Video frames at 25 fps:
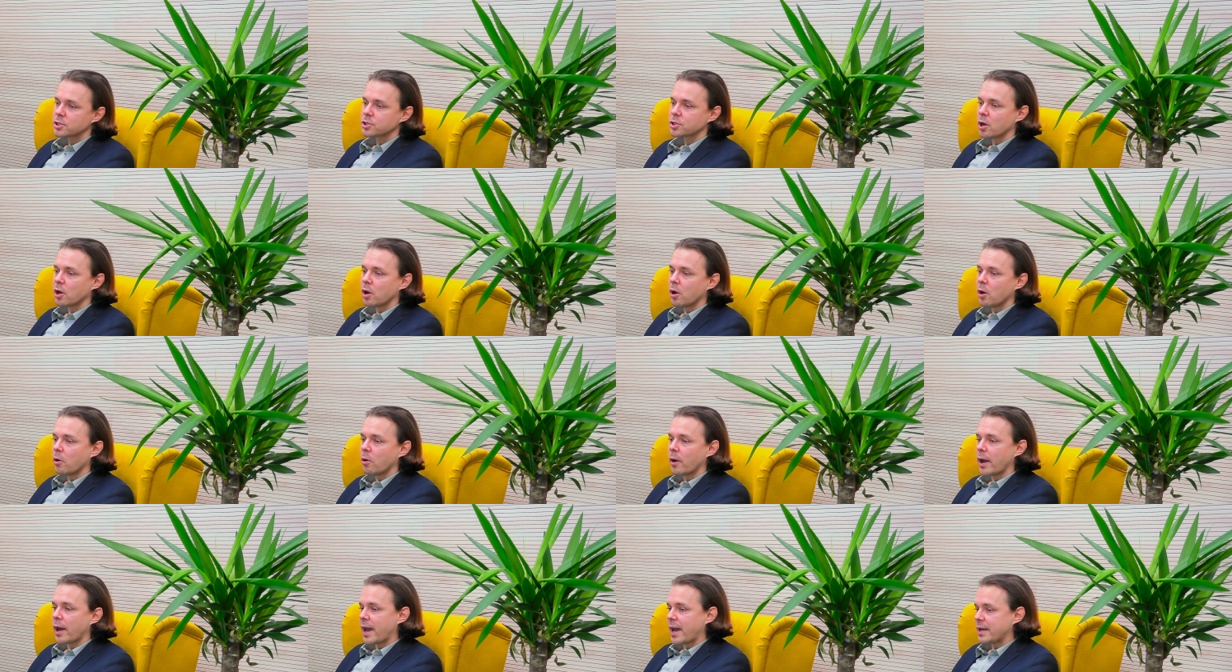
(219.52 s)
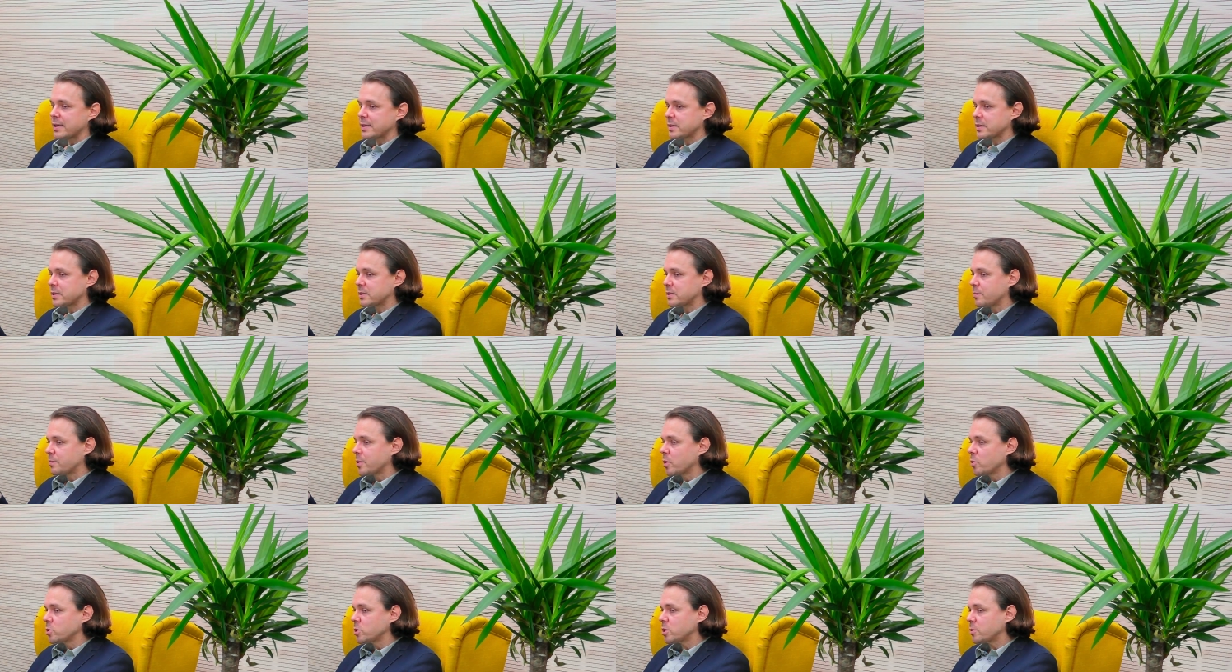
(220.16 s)
So as
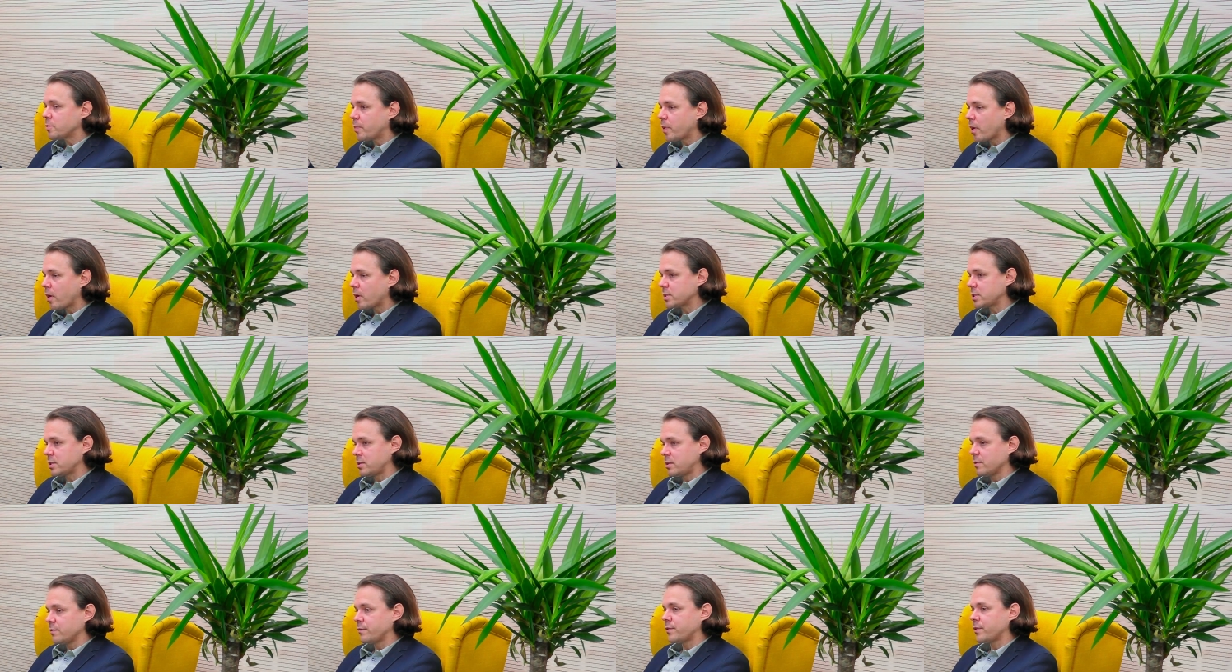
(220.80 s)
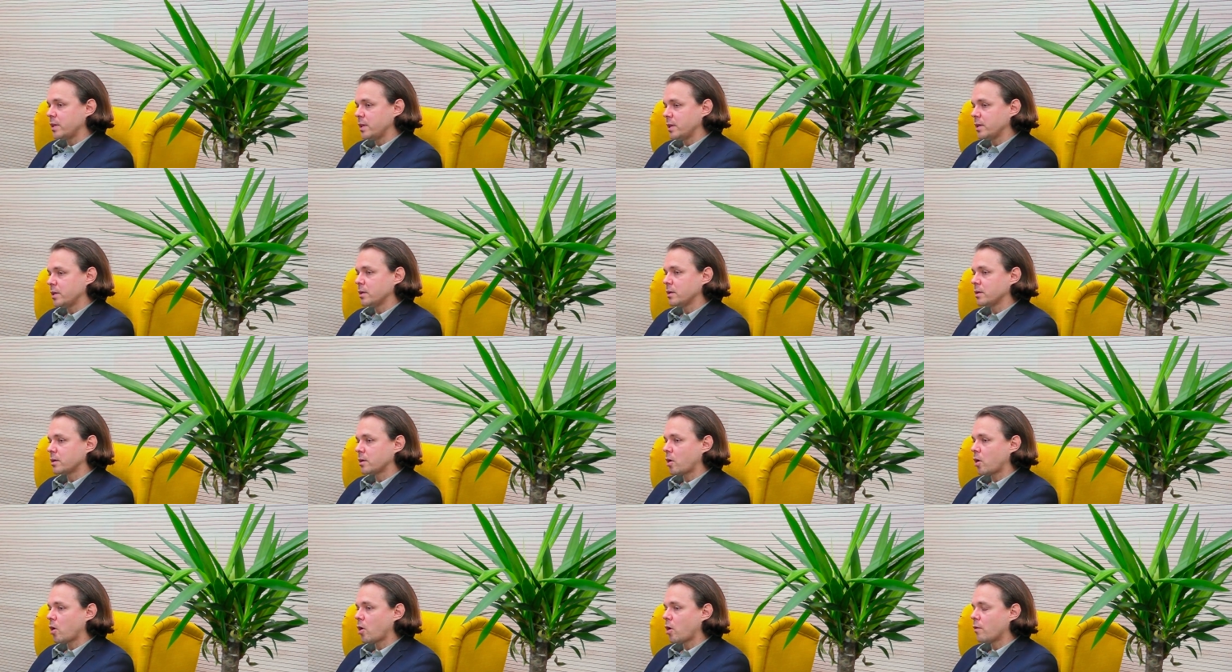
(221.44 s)
the most positive
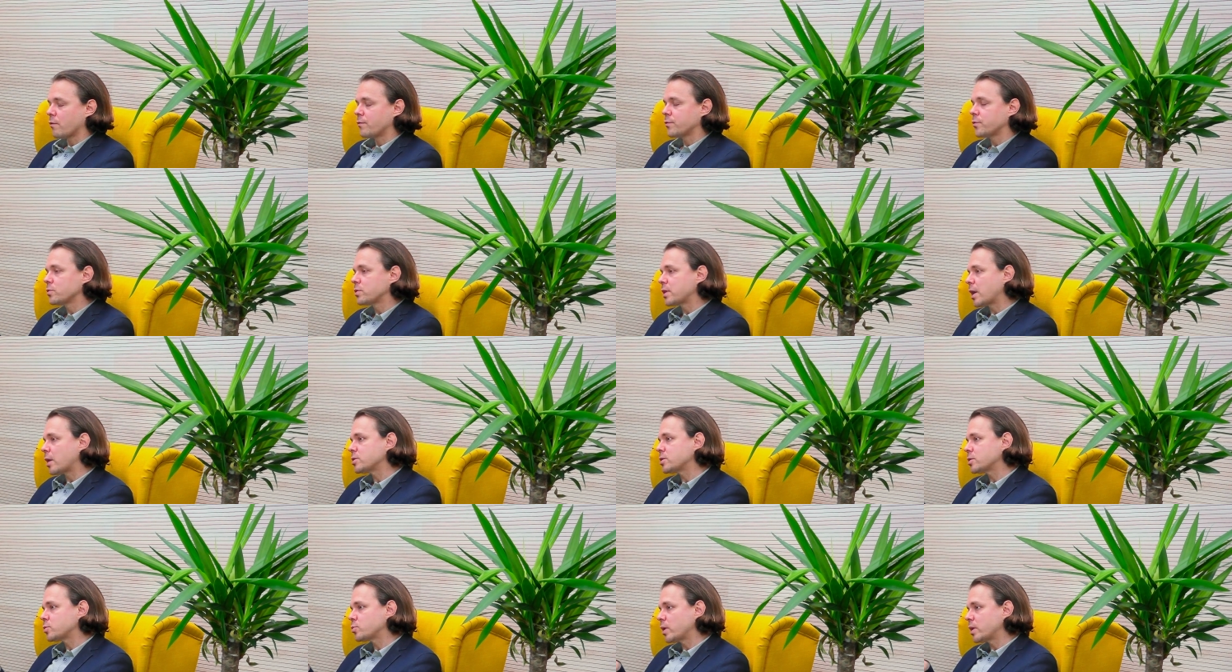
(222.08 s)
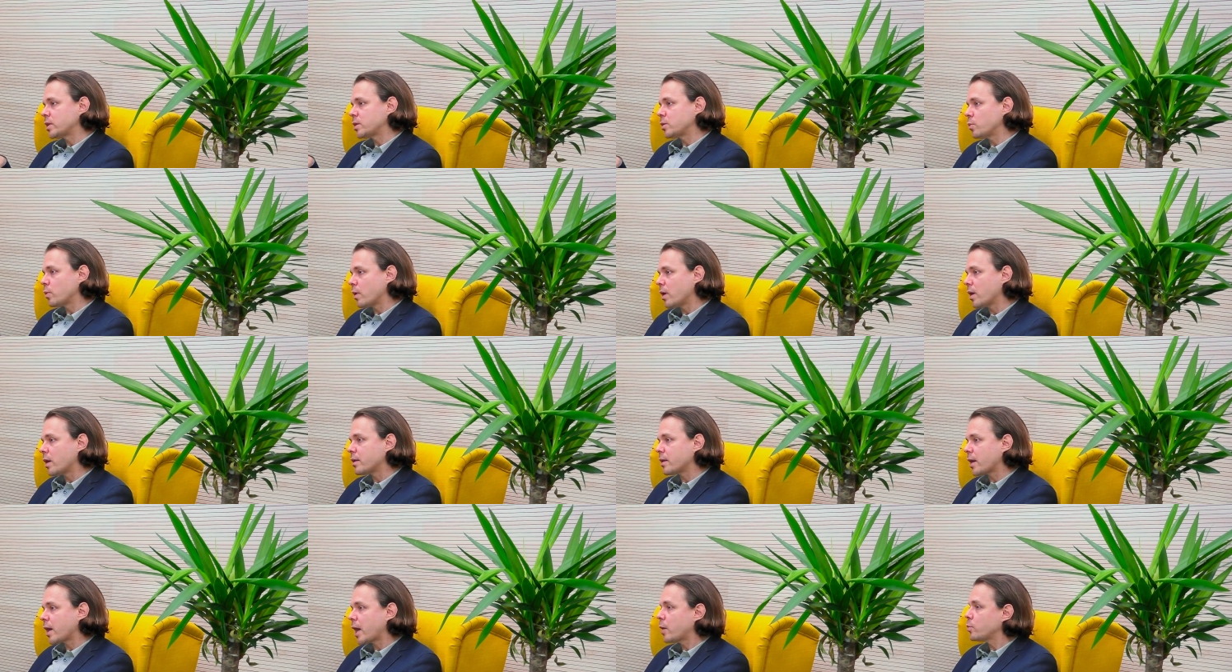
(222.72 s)
thing of
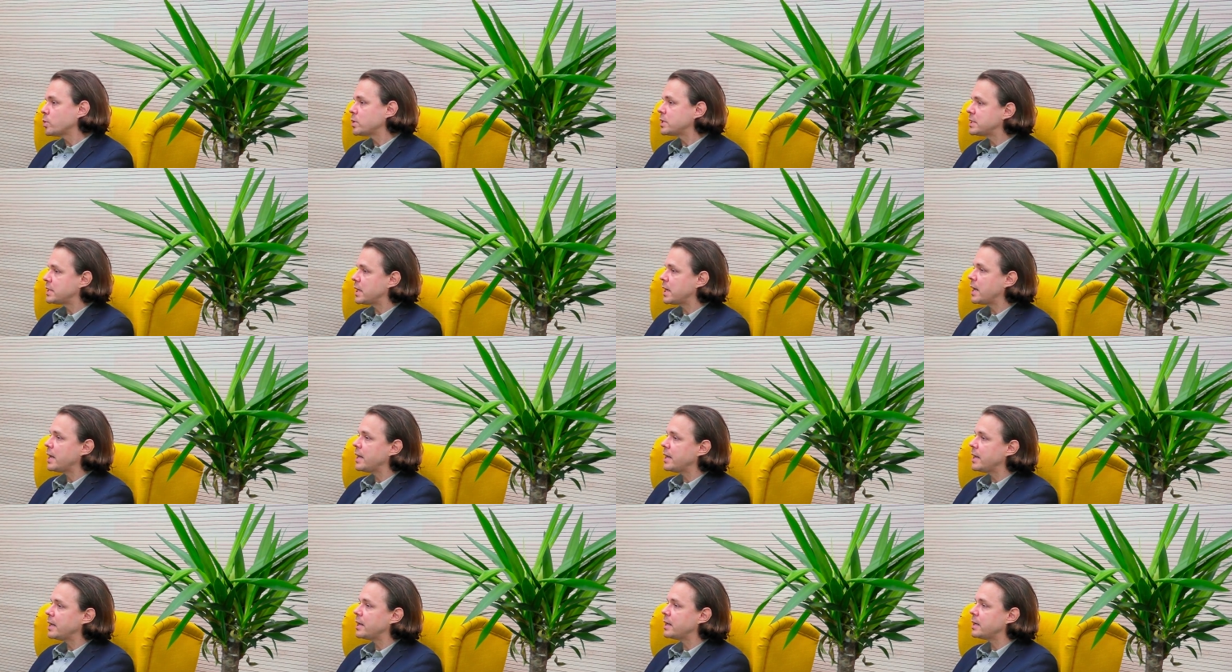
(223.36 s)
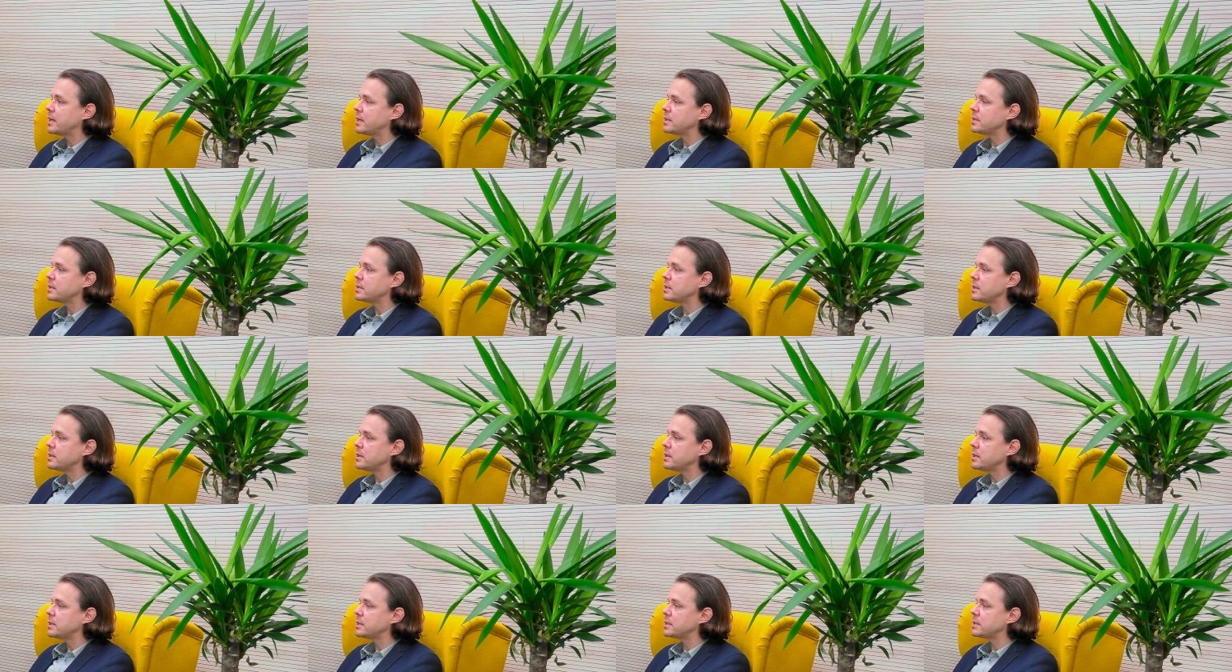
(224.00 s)
2021, I would say
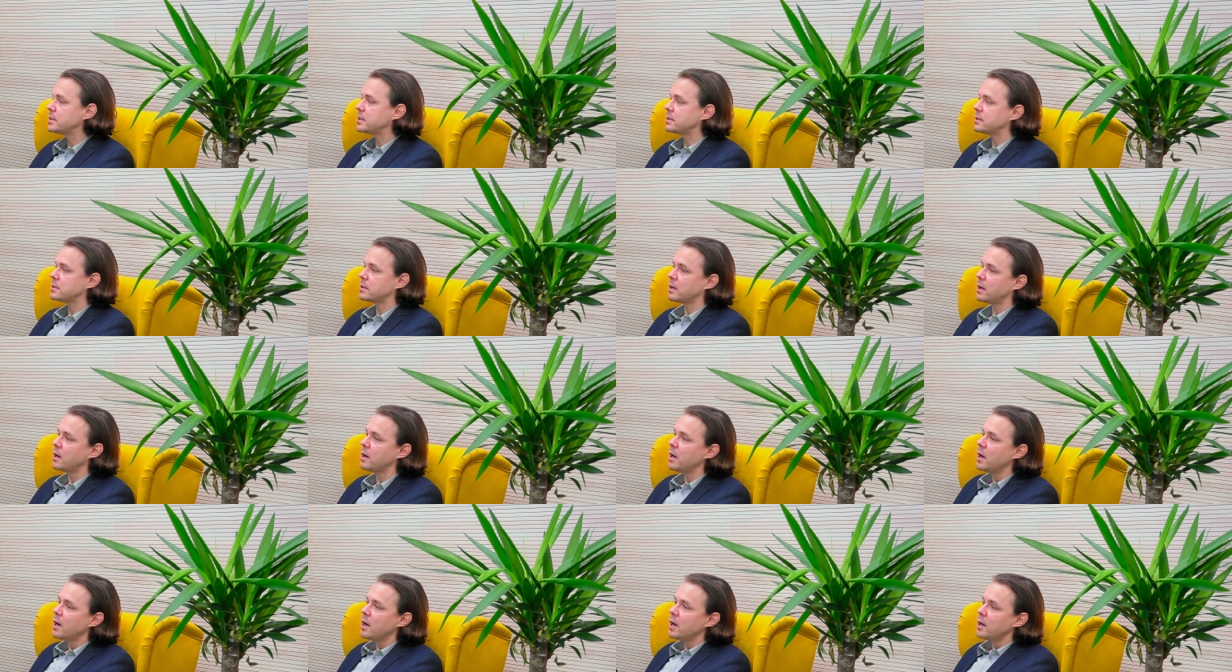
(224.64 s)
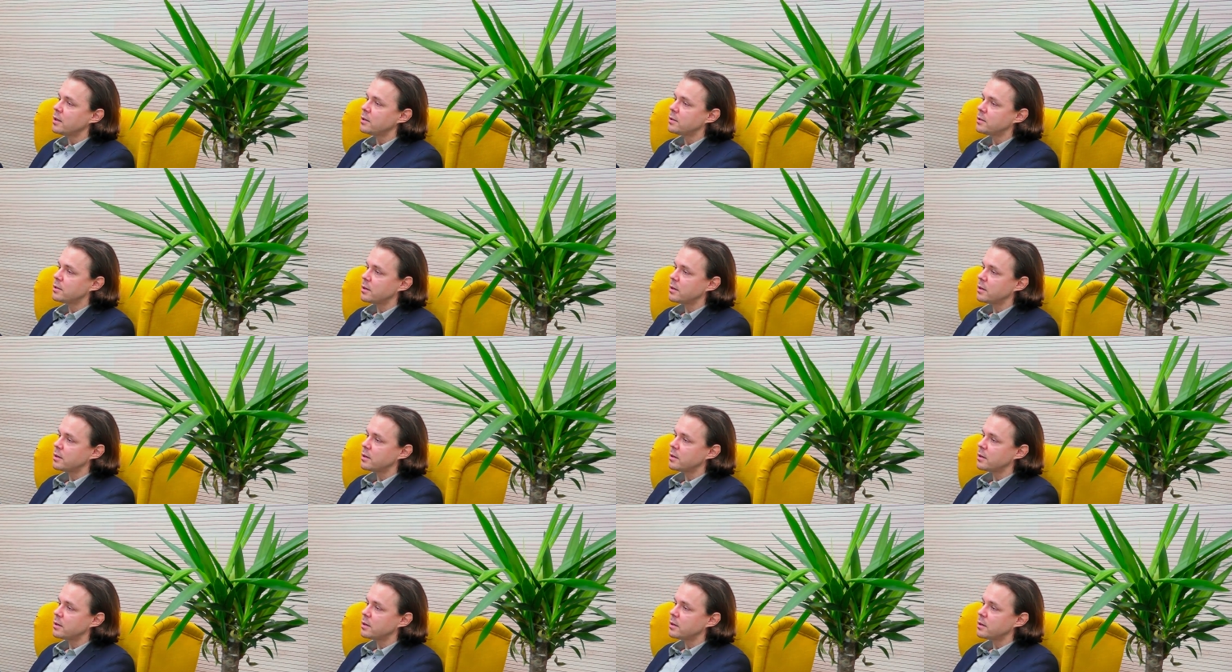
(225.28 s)
is the